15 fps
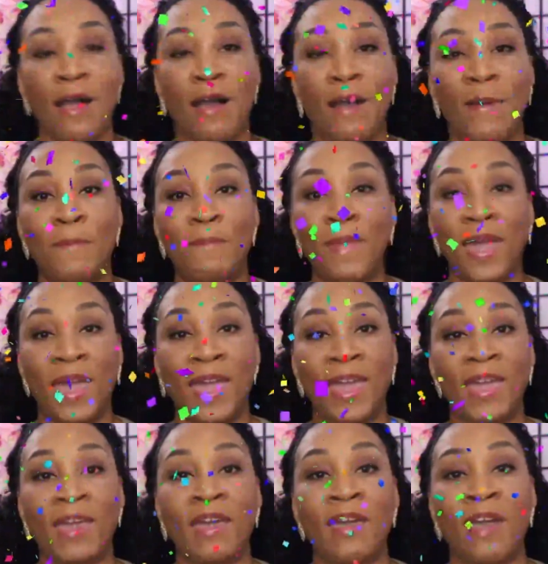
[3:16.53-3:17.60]

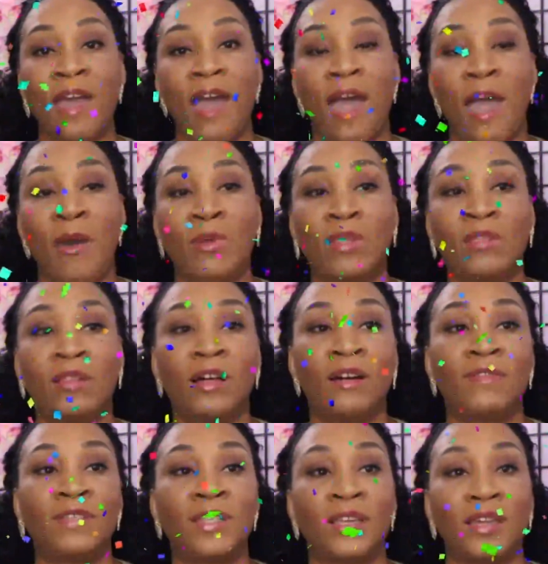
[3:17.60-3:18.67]
May, I would
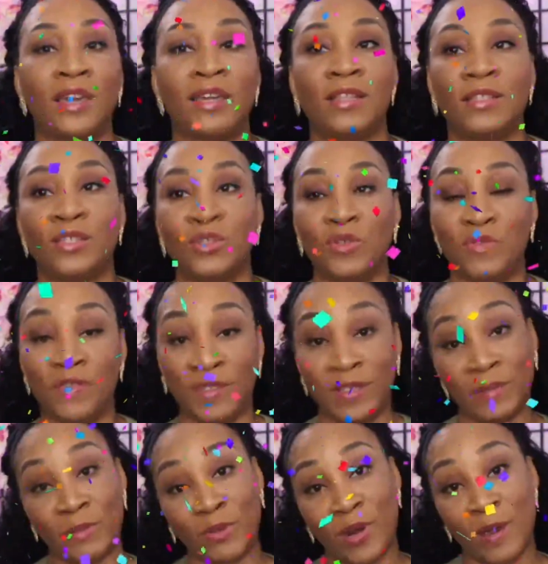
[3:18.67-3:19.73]
love to get to 250
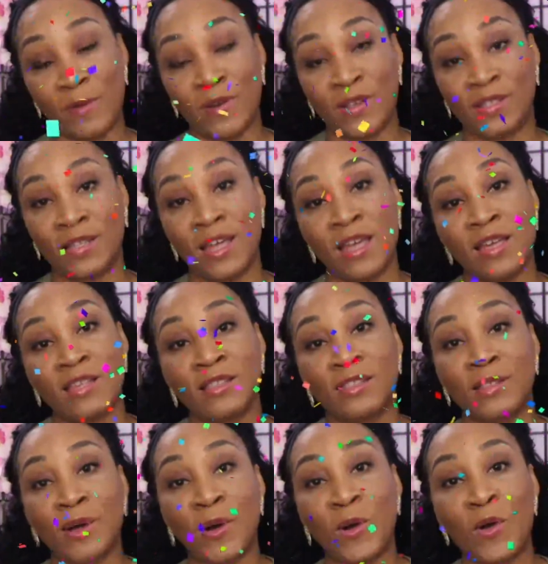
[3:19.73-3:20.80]
subscribers.
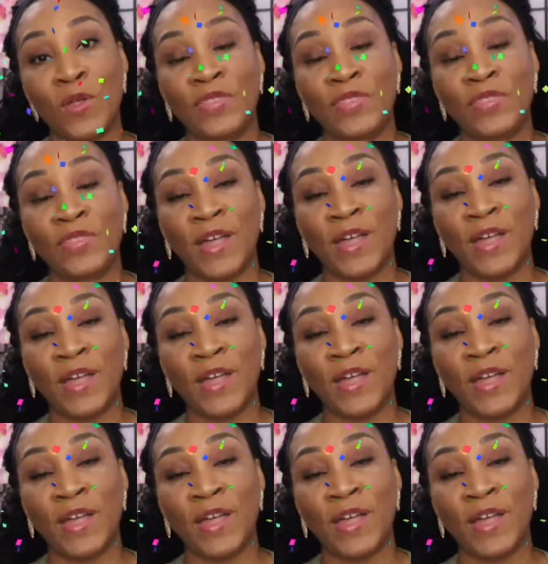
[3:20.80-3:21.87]
So that is my
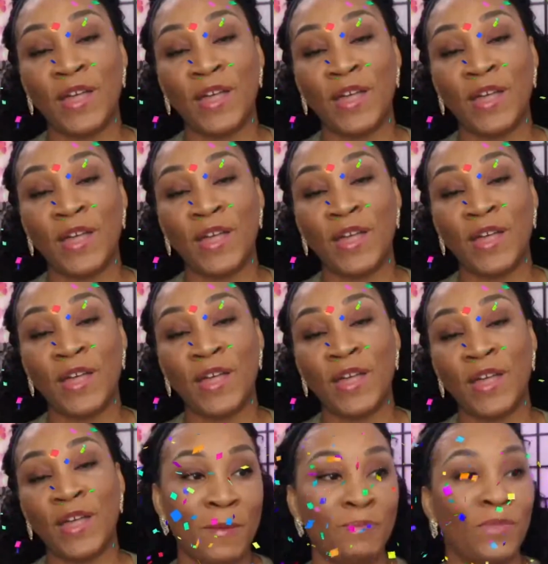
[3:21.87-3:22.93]
next goal.
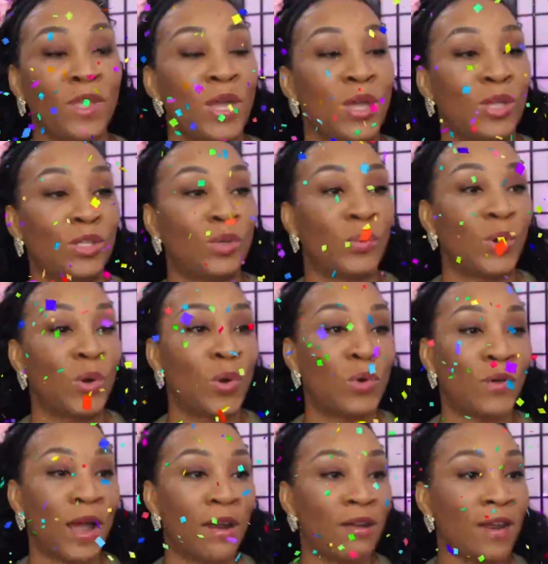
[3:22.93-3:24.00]
Okay. So we'll go
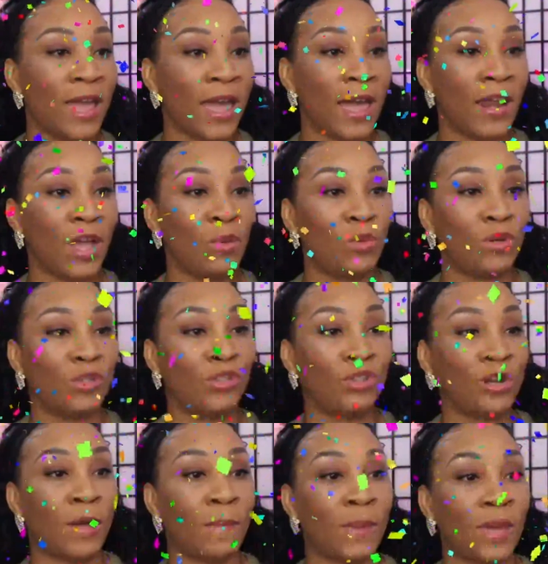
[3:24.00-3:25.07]
right on ahead and we'll
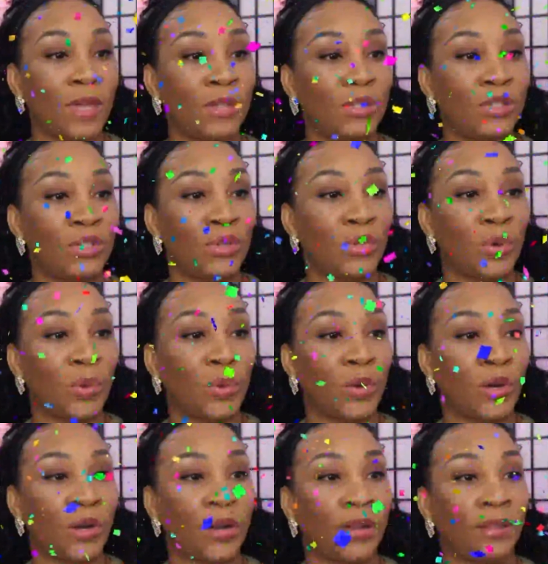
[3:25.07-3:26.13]
jump into the
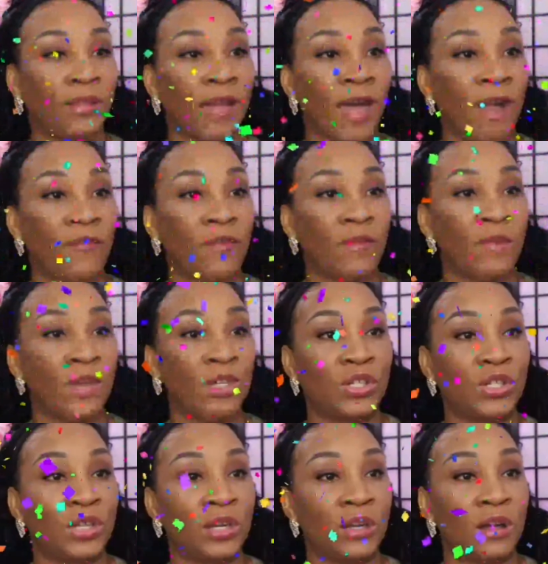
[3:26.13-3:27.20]
word, the
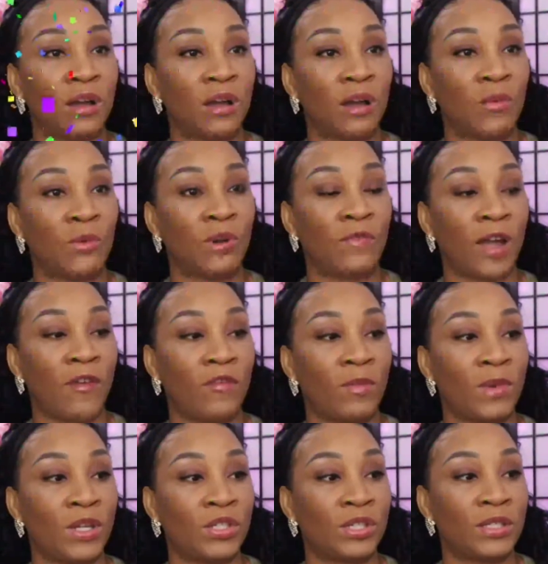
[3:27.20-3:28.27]
affirmation, word of
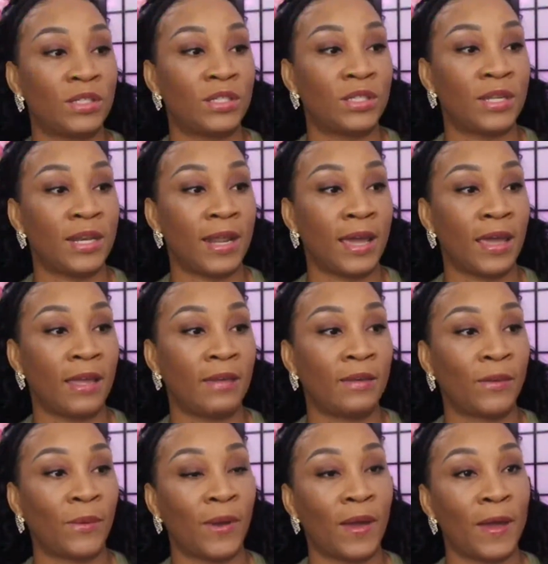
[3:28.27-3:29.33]
affirmation tonight.
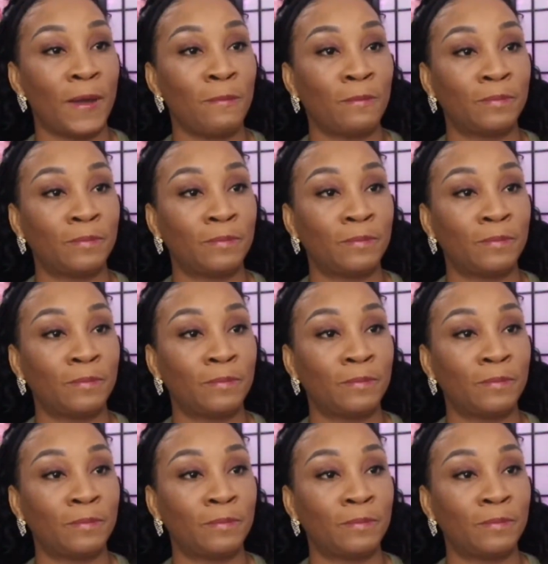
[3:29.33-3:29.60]
Okay.